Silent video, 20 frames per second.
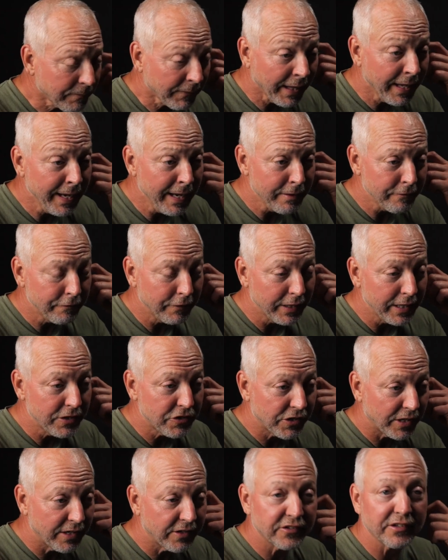I have
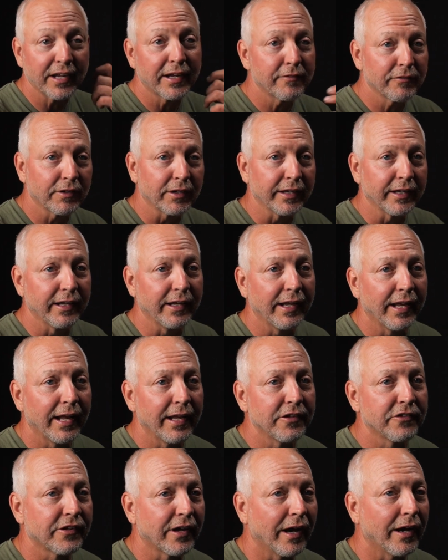VGs, and I have a leading
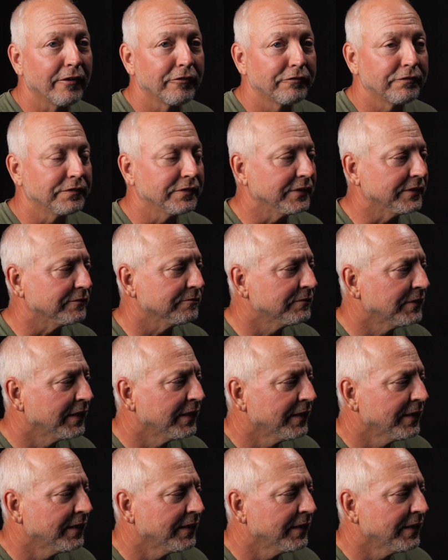edge cuff, and